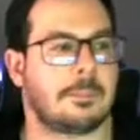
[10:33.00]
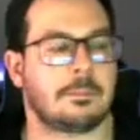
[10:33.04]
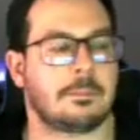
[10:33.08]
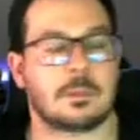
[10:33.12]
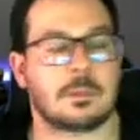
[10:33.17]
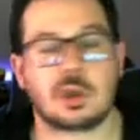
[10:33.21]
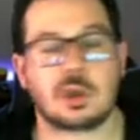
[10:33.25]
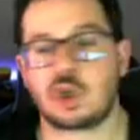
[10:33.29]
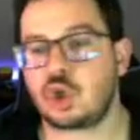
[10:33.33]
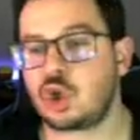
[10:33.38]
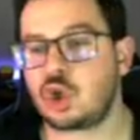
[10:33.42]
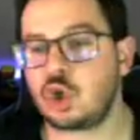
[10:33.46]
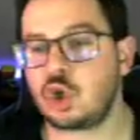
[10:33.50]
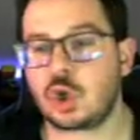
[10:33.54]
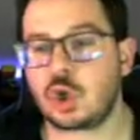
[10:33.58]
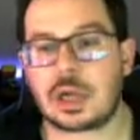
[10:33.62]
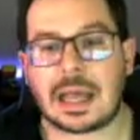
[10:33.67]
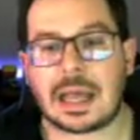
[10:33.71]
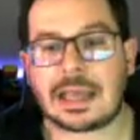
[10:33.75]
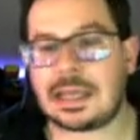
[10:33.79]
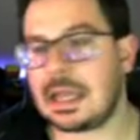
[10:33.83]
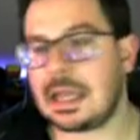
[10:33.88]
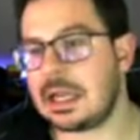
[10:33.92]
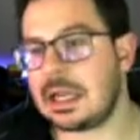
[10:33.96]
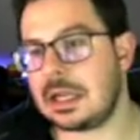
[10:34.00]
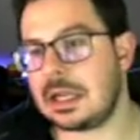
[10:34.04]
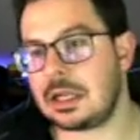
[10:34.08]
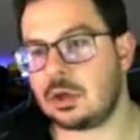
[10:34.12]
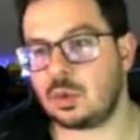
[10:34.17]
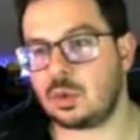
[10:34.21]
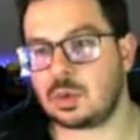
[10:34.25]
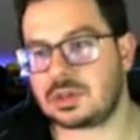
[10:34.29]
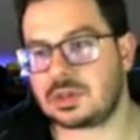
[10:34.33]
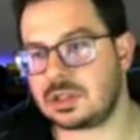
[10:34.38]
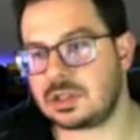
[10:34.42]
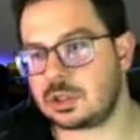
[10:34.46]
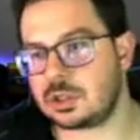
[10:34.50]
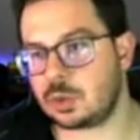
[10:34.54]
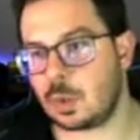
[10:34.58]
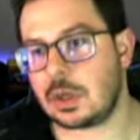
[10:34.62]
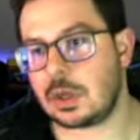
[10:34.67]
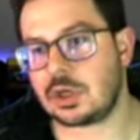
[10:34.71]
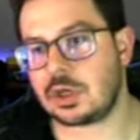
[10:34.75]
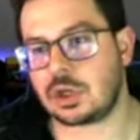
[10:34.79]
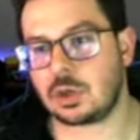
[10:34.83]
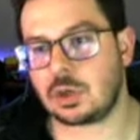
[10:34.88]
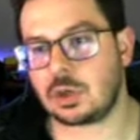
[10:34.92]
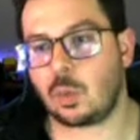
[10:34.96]
Should I get into a
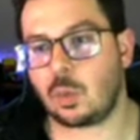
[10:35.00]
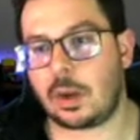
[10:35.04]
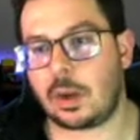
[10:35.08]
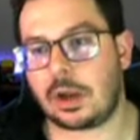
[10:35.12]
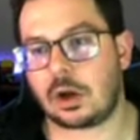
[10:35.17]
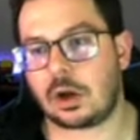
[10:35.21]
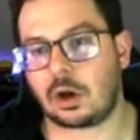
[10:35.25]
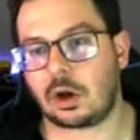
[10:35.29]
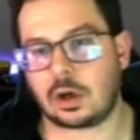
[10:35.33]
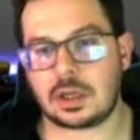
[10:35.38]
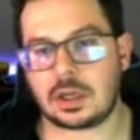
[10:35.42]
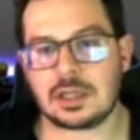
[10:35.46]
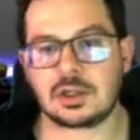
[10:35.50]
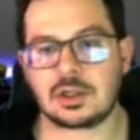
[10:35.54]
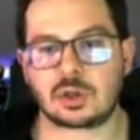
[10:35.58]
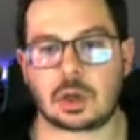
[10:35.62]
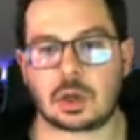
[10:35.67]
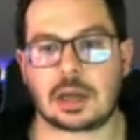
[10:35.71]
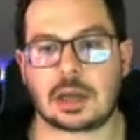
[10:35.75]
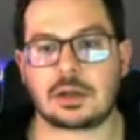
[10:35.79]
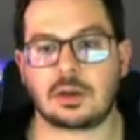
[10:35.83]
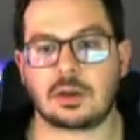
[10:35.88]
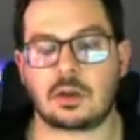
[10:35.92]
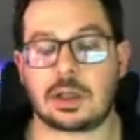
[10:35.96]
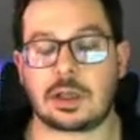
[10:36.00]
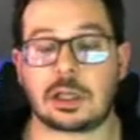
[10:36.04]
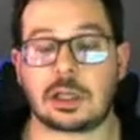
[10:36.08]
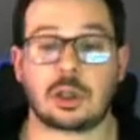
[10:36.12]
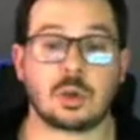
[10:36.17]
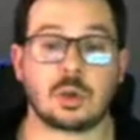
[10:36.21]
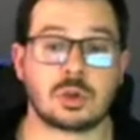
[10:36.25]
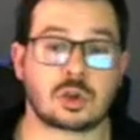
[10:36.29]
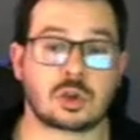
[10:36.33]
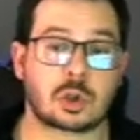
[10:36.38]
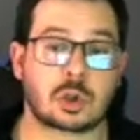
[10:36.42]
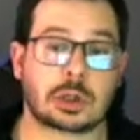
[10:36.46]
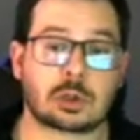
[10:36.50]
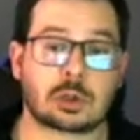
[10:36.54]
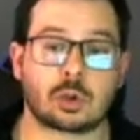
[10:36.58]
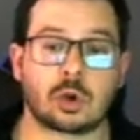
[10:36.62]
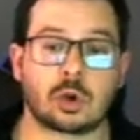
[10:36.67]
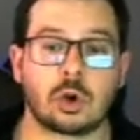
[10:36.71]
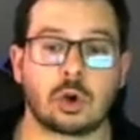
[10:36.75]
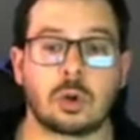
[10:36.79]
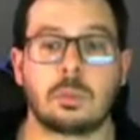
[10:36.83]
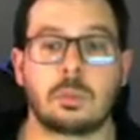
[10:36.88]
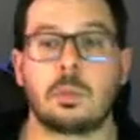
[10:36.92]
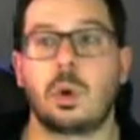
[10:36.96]
situation where he's trying to like use Trick
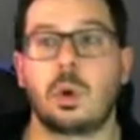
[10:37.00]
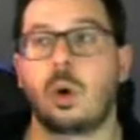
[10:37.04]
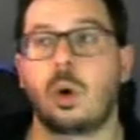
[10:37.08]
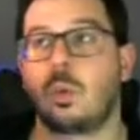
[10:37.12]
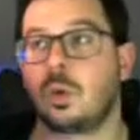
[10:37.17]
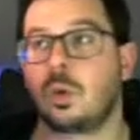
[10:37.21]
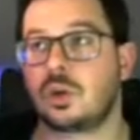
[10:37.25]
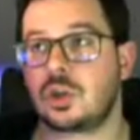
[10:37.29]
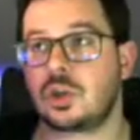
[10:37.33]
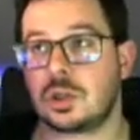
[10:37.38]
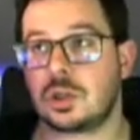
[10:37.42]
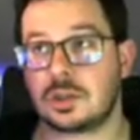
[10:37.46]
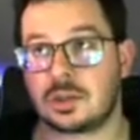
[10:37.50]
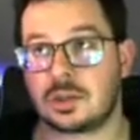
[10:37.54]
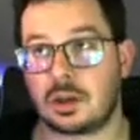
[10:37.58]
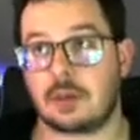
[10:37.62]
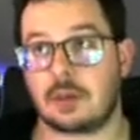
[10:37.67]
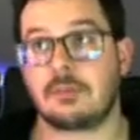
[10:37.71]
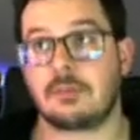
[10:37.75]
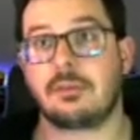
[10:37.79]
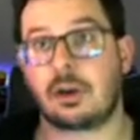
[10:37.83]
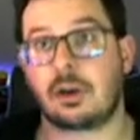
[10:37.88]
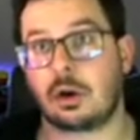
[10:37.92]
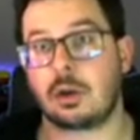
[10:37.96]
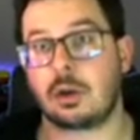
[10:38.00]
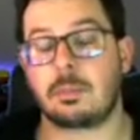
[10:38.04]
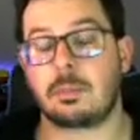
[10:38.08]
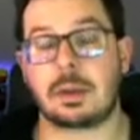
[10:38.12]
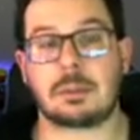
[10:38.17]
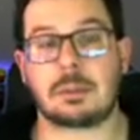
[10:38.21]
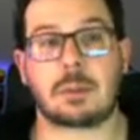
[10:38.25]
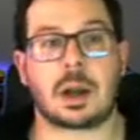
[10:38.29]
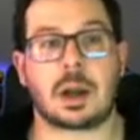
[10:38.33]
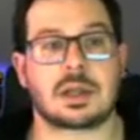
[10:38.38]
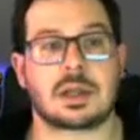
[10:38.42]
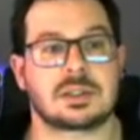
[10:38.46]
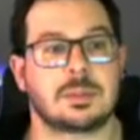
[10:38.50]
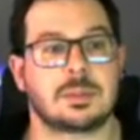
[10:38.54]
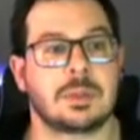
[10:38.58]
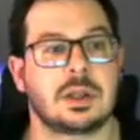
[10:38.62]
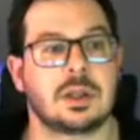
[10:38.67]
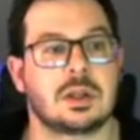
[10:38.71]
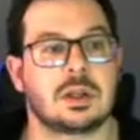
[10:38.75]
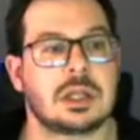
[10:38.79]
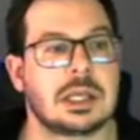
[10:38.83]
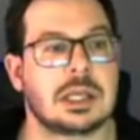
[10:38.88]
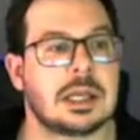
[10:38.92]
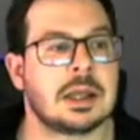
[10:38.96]
Room, which is a very big
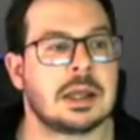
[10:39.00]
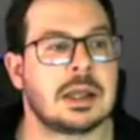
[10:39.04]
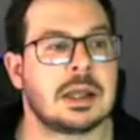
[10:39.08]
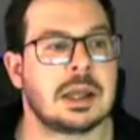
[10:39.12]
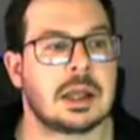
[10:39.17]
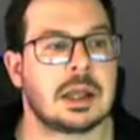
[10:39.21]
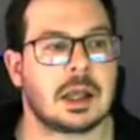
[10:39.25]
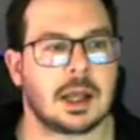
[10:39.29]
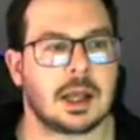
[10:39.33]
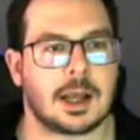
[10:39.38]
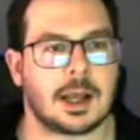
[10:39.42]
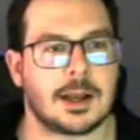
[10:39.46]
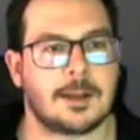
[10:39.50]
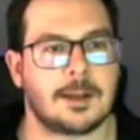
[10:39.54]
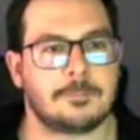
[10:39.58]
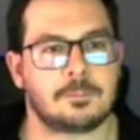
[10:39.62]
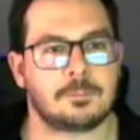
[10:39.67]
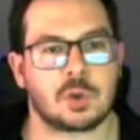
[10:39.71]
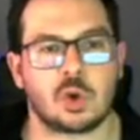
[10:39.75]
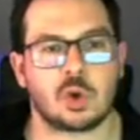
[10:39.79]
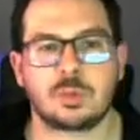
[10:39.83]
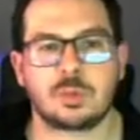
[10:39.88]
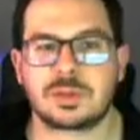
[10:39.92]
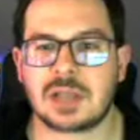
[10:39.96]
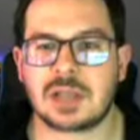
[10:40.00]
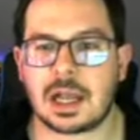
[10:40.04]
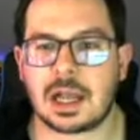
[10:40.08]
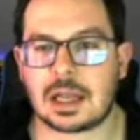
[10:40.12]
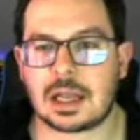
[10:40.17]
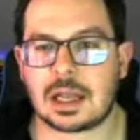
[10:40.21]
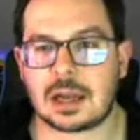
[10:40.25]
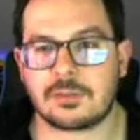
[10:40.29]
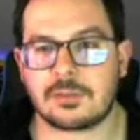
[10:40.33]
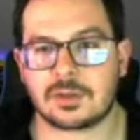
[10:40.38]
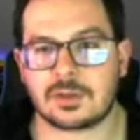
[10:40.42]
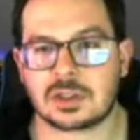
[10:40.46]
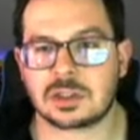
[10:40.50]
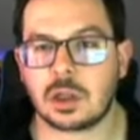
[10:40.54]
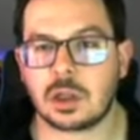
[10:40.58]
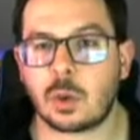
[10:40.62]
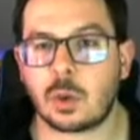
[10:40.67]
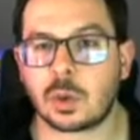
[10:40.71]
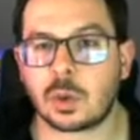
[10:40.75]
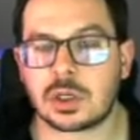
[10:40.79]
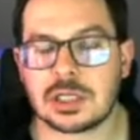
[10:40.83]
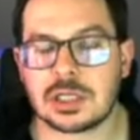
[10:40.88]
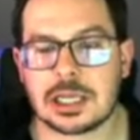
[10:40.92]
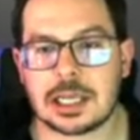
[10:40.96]
possibility. Hoop's got kind of a slower
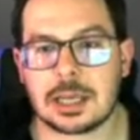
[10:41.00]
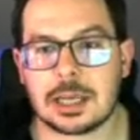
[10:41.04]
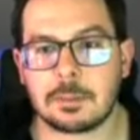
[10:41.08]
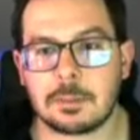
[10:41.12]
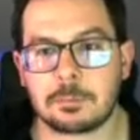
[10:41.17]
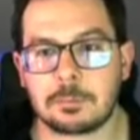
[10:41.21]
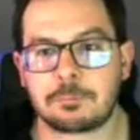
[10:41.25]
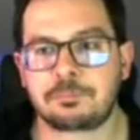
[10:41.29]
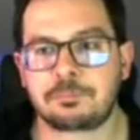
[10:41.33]
team.